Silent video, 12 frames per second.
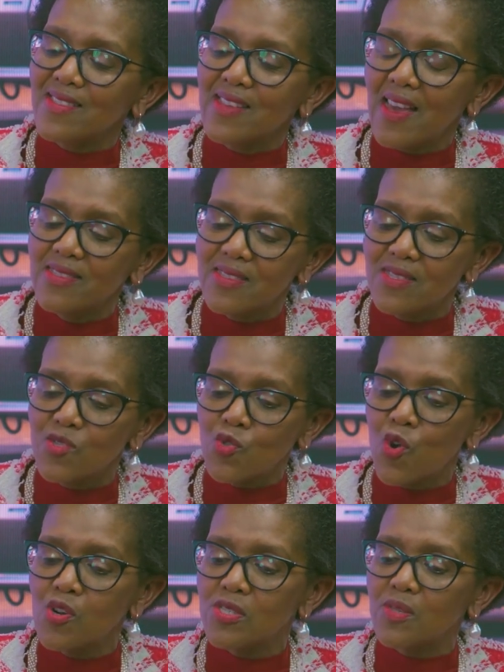hence it's
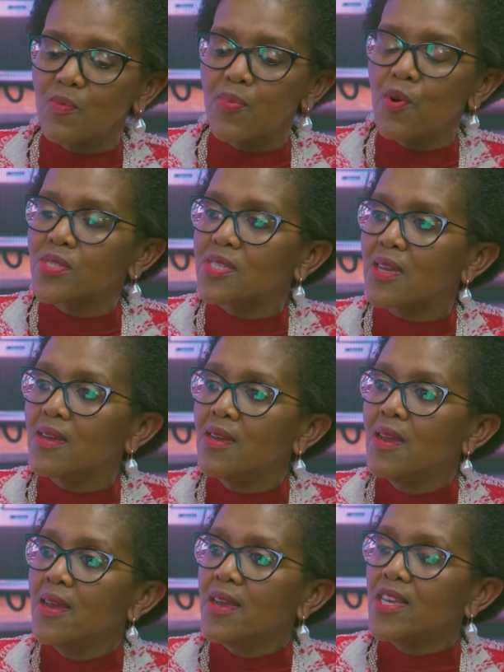called imposter,
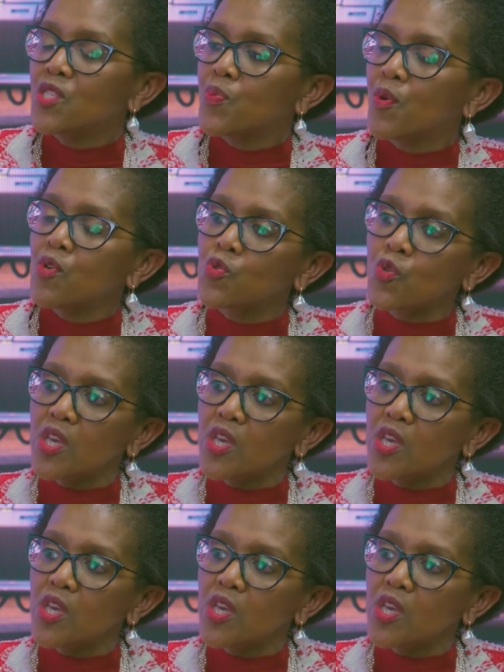it's because